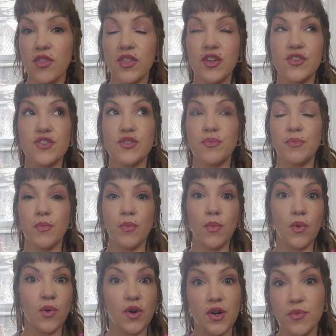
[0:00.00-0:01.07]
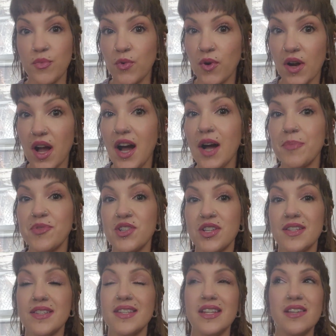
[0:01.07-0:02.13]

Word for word: There's more and more options.